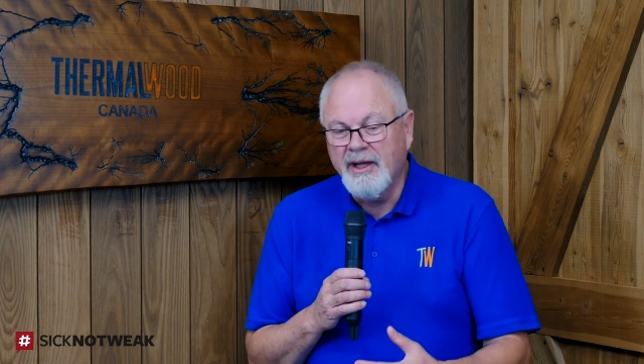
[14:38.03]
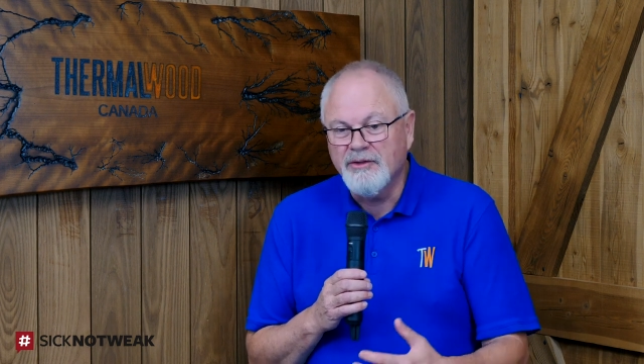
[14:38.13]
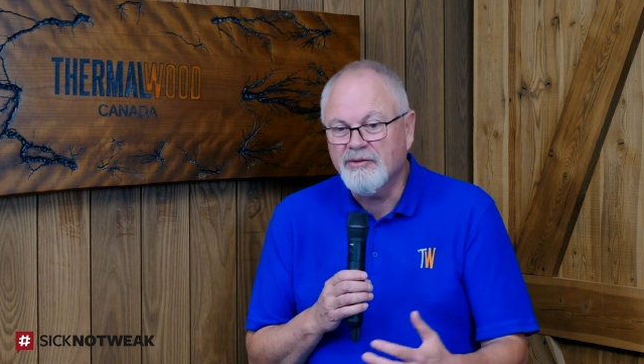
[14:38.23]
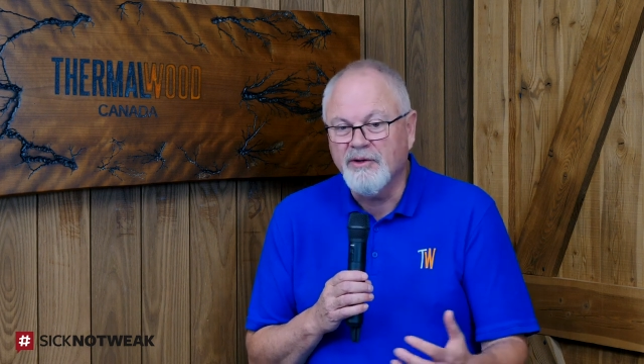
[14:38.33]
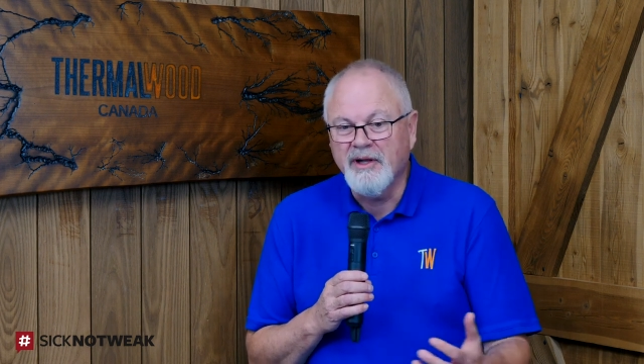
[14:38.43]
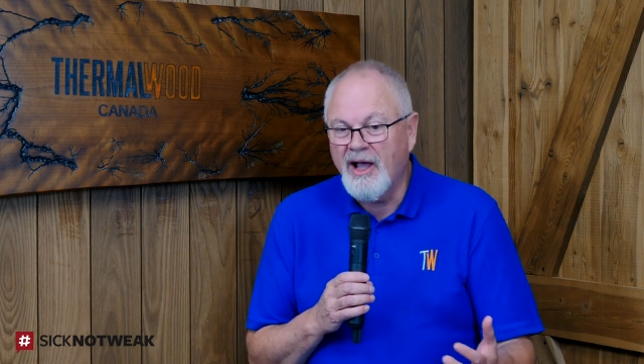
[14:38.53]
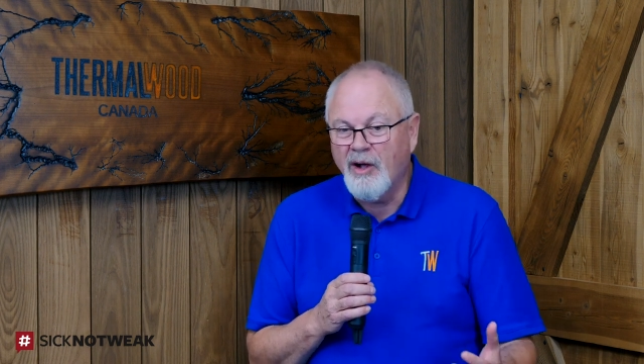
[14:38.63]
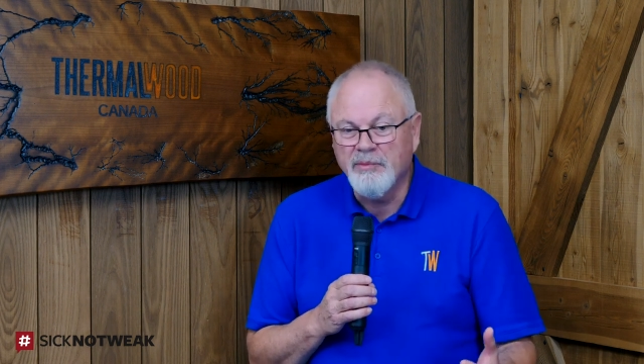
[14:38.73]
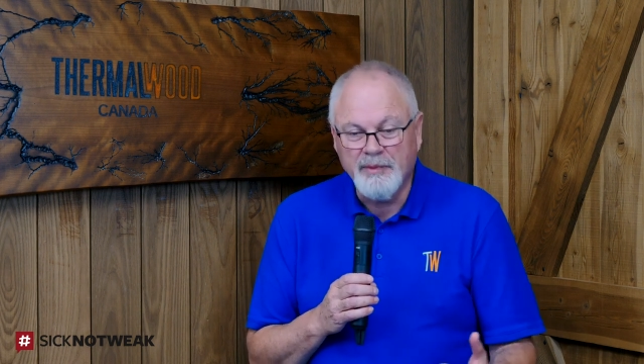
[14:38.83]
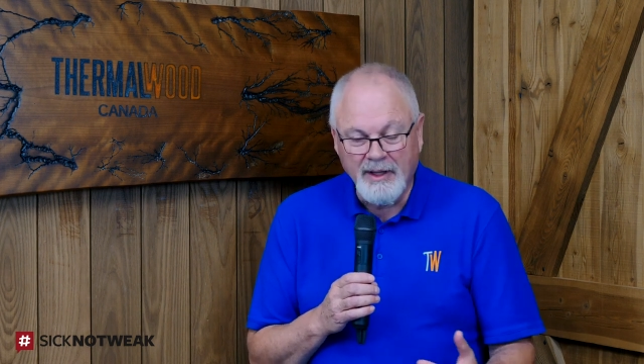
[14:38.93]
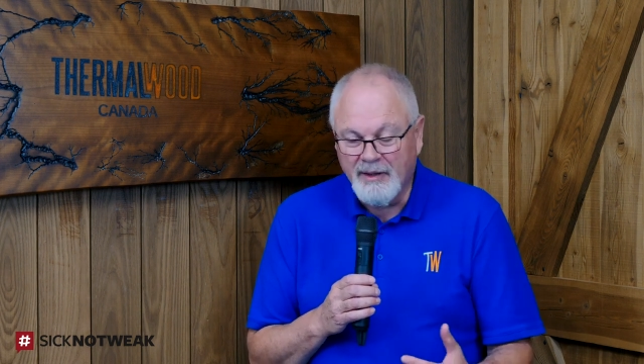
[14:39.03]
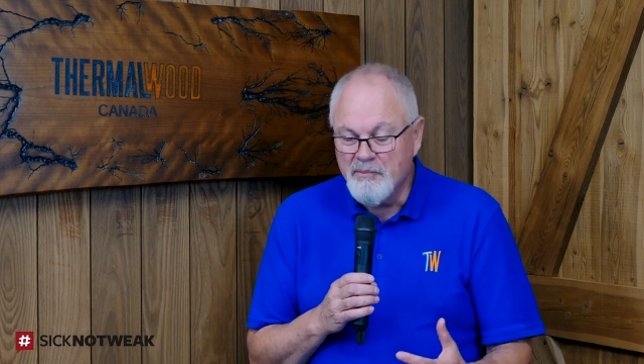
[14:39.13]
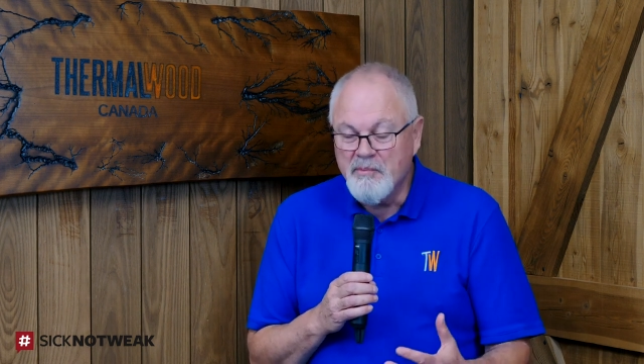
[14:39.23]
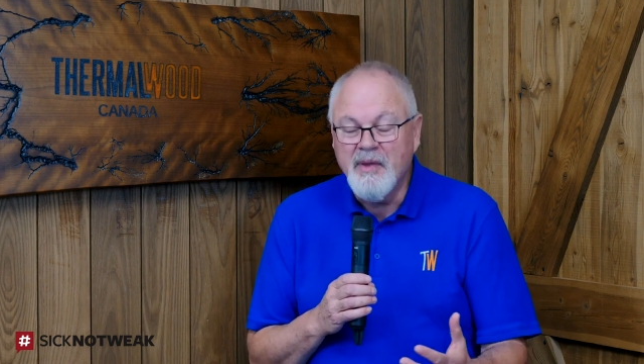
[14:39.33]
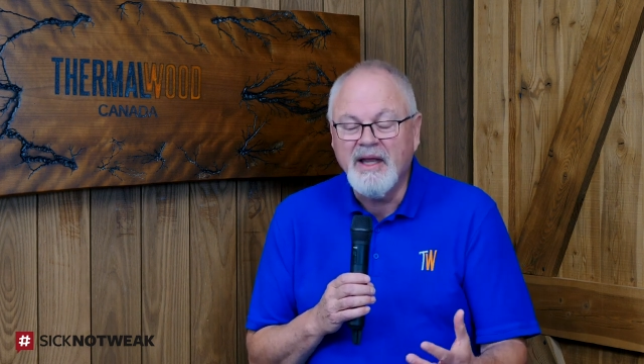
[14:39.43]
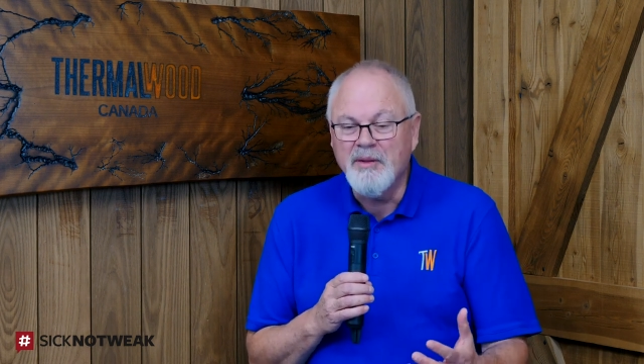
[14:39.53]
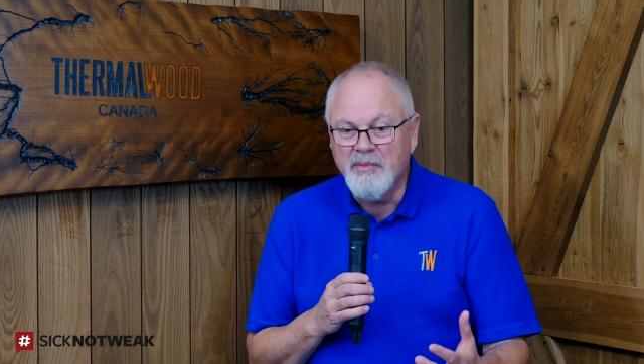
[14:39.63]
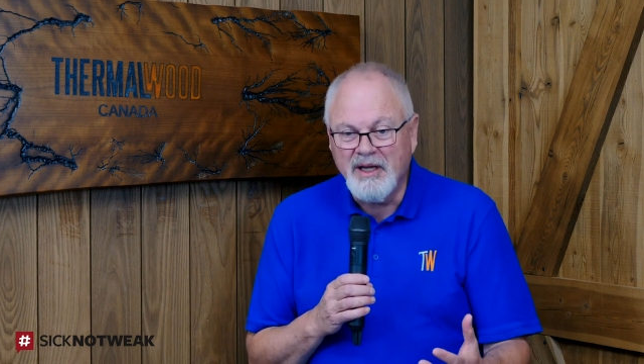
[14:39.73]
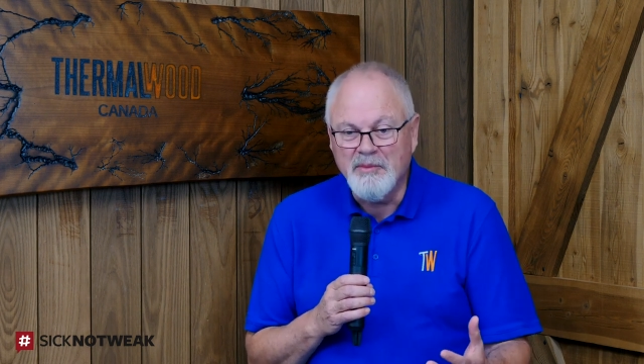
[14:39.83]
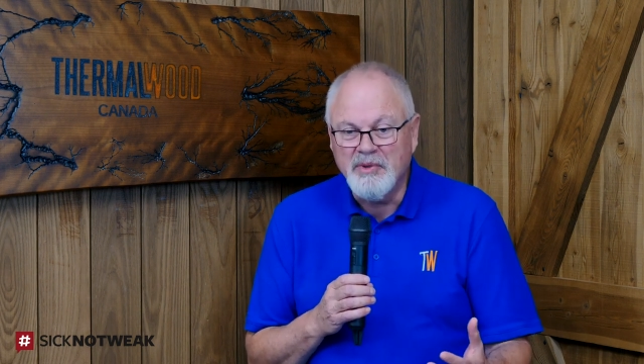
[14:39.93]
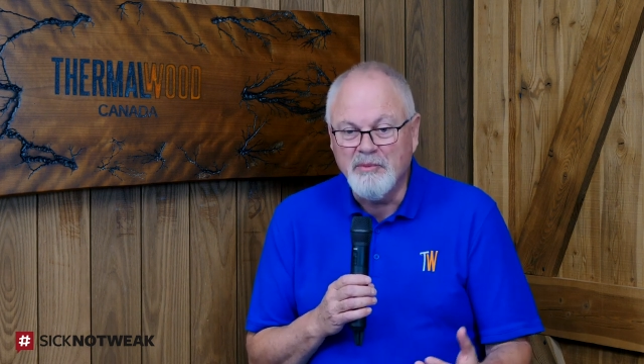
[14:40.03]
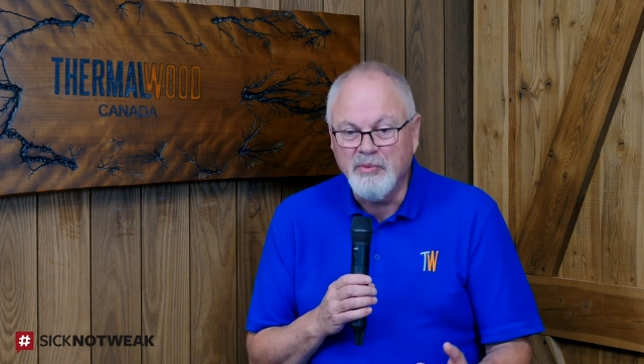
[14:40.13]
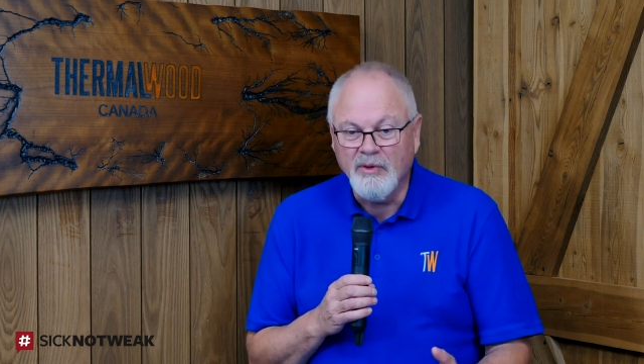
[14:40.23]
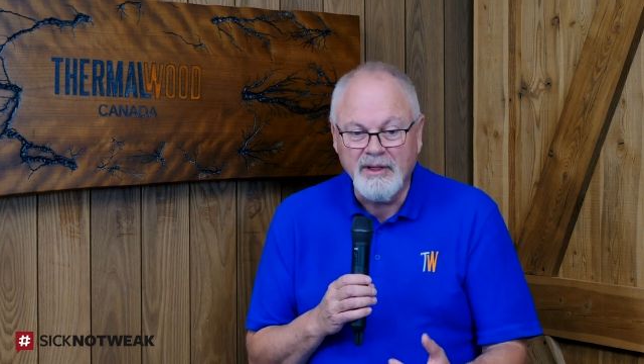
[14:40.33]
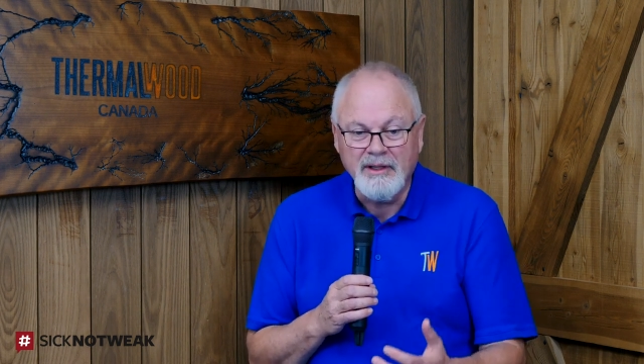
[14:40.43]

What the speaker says: it's going to help many, many people.